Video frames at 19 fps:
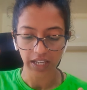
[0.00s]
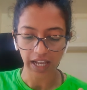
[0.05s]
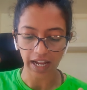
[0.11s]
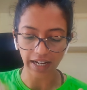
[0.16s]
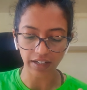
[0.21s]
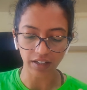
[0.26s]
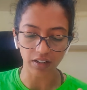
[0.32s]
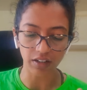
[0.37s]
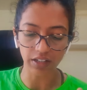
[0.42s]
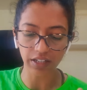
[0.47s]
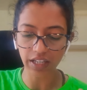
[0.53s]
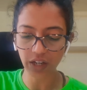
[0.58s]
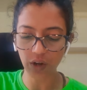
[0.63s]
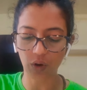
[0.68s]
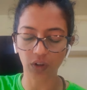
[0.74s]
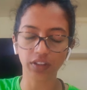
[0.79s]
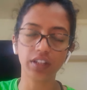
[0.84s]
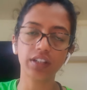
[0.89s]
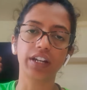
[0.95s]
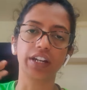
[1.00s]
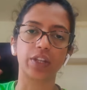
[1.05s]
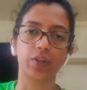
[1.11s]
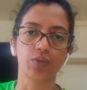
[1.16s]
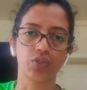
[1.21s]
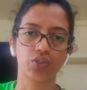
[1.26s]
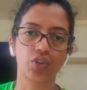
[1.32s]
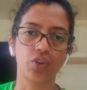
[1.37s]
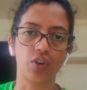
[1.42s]
and earning on the
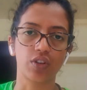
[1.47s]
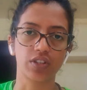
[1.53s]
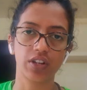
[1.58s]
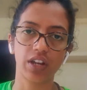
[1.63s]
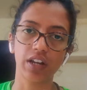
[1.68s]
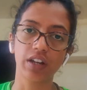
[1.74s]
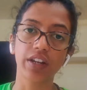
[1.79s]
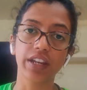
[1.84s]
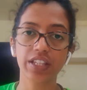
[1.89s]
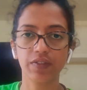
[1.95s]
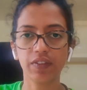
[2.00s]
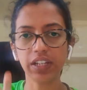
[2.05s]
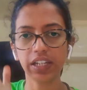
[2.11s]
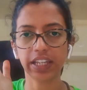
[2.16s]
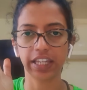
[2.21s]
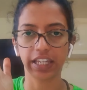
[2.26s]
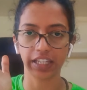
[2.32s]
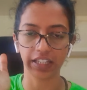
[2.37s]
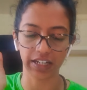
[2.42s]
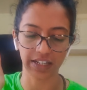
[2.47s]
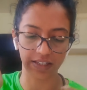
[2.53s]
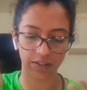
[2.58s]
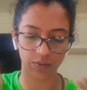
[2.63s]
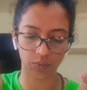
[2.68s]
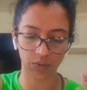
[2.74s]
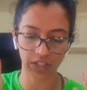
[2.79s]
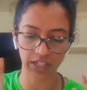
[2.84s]
reduced cost, earnings will increase.